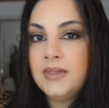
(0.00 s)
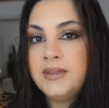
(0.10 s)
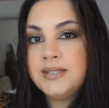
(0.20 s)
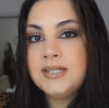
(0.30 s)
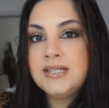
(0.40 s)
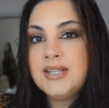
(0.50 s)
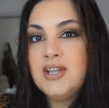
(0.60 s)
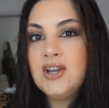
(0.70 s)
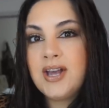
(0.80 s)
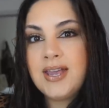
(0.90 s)
This is the
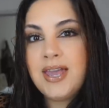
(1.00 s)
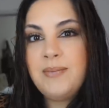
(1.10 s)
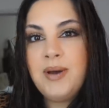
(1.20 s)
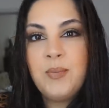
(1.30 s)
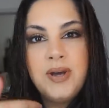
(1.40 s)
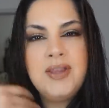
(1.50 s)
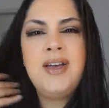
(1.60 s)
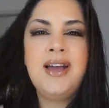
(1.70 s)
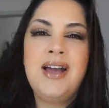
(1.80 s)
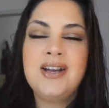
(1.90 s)
look I came up with.
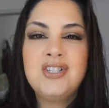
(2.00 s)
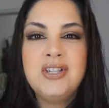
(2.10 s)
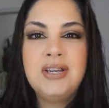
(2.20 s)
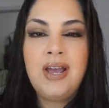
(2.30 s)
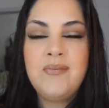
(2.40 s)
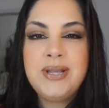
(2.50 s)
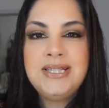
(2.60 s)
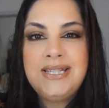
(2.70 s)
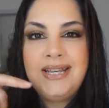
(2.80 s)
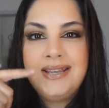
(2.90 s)
I actually have been
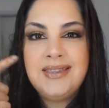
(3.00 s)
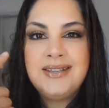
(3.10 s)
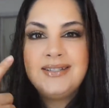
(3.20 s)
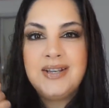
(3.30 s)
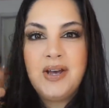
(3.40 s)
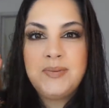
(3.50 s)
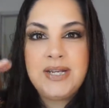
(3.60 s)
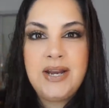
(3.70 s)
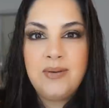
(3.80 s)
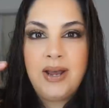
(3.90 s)
seeing this
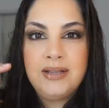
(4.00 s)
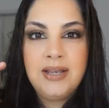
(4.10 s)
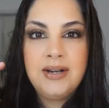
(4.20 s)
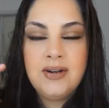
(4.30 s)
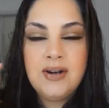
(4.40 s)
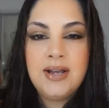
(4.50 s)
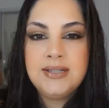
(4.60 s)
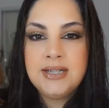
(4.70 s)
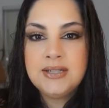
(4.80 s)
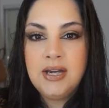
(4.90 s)
upside down eyeliner
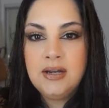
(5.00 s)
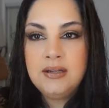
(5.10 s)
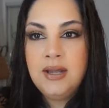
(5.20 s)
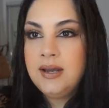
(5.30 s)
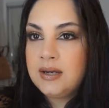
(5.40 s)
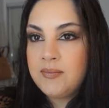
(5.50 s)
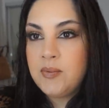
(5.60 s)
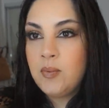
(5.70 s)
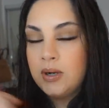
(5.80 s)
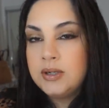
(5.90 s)
on TikTok a lot and I've
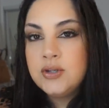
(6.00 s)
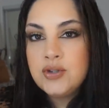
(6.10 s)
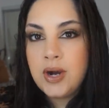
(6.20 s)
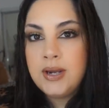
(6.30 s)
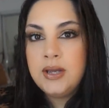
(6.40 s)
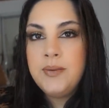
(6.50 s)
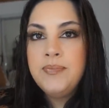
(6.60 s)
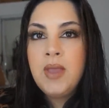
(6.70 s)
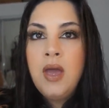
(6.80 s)
been wanting to try it.